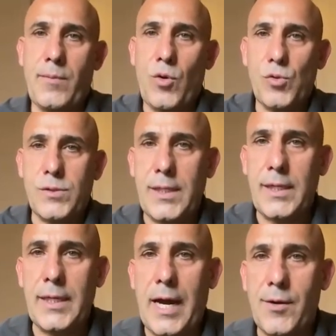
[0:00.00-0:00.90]

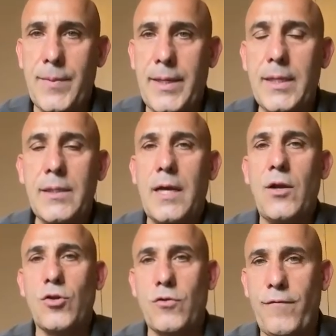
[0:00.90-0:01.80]
mostly army, a
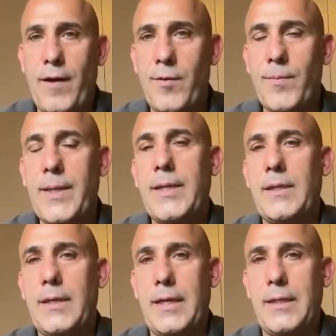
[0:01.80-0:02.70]
lot of
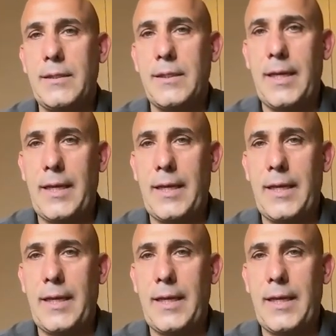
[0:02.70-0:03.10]
army, and